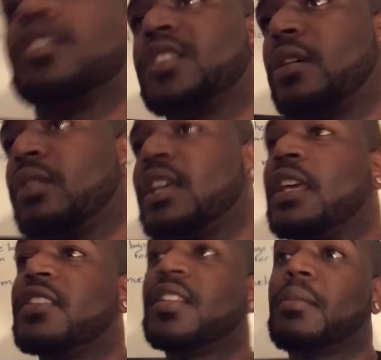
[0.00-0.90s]
So he
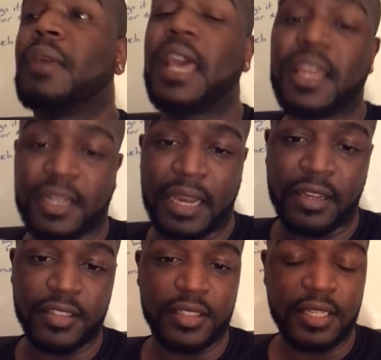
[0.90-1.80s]
gives him
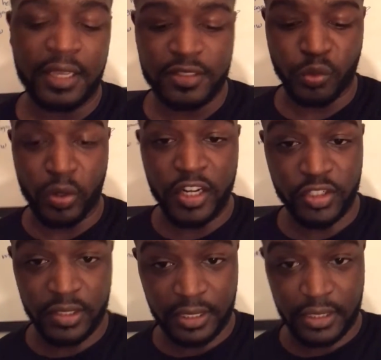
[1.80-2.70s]
$80. He takes
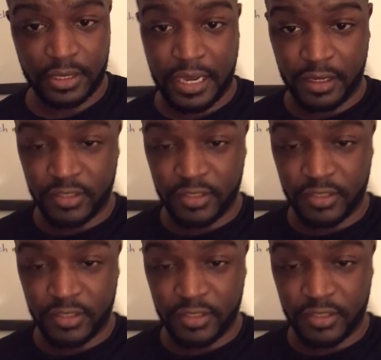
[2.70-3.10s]
$110,